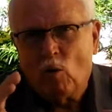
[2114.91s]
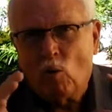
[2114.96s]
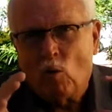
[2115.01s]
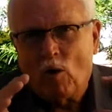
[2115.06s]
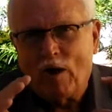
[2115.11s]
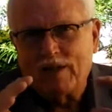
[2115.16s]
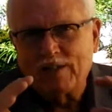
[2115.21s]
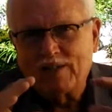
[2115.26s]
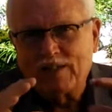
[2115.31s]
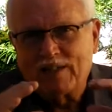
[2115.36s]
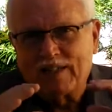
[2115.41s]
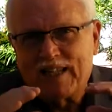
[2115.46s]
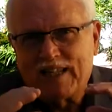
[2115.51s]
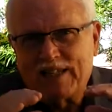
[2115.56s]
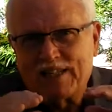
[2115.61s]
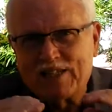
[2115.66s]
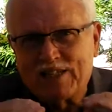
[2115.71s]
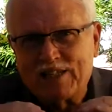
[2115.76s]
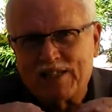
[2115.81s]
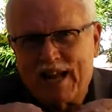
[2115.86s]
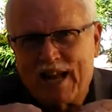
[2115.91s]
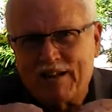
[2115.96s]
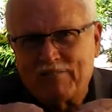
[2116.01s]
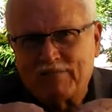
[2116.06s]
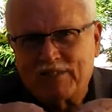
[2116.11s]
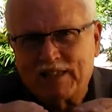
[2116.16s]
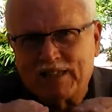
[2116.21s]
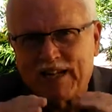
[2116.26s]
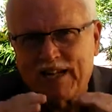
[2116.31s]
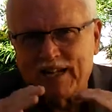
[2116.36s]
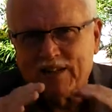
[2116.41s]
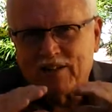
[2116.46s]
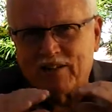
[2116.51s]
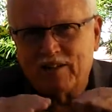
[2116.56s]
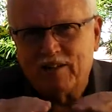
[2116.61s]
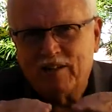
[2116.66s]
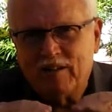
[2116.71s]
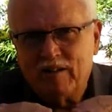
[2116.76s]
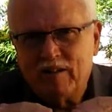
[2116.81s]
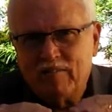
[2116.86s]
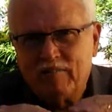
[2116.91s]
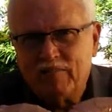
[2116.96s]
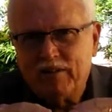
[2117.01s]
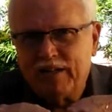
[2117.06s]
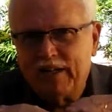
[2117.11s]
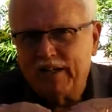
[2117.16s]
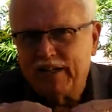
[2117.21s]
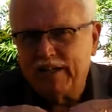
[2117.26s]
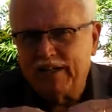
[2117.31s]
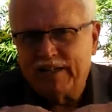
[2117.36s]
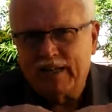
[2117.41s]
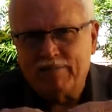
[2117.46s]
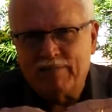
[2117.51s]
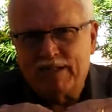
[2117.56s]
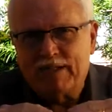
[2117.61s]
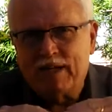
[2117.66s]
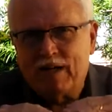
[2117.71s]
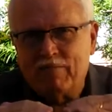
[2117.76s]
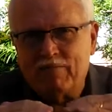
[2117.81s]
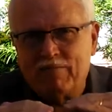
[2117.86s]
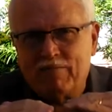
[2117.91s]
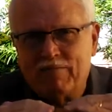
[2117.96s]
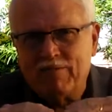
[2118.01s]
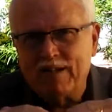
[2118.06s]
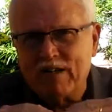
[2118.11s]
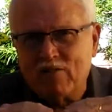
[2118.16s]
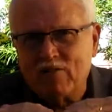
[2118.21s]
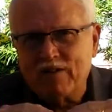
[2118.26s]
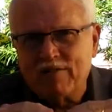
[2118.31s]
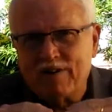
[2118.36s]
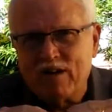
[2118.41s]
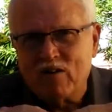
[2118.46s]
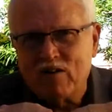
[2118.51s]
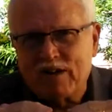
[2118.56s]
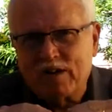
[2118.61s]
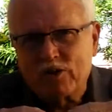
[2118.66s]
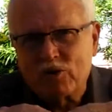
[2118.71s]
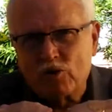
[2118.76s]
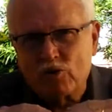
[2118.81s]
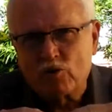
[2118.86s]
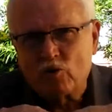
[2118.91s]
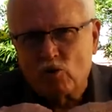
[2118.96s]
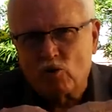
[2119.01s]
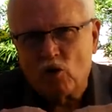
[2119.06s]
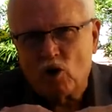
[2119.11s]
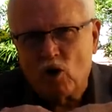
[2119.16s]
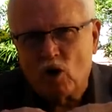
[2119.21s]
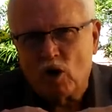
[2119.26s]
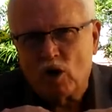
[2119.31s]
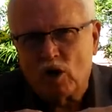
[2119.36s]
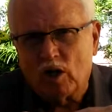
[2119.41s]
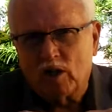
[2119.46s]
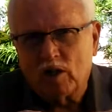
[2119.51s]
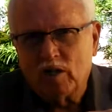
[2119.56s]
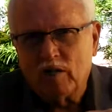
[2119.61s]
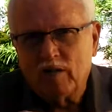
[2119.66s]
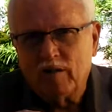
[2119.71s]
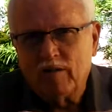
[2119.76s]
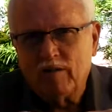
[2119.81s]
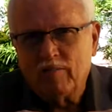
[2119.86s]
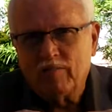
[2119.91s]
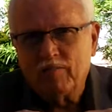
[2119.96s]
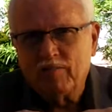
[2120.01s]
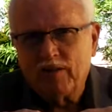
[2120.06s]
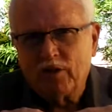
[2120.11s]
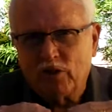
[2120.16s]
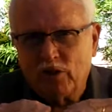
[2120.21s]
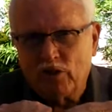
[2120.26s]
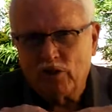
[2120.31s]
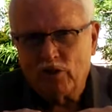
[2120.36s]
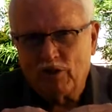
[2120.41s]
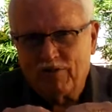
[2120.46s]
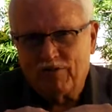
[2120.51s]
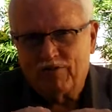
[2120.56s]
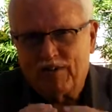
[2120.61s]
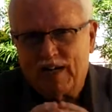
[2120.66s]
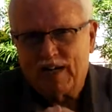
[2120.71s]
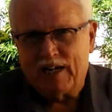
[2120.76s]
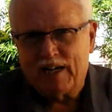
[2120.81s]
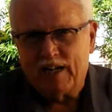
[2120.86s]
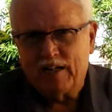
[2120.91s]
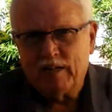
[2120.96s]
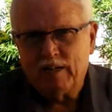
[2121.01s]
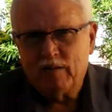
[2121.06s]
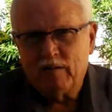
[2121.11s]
Once they snap together, they become very, very strong, unified.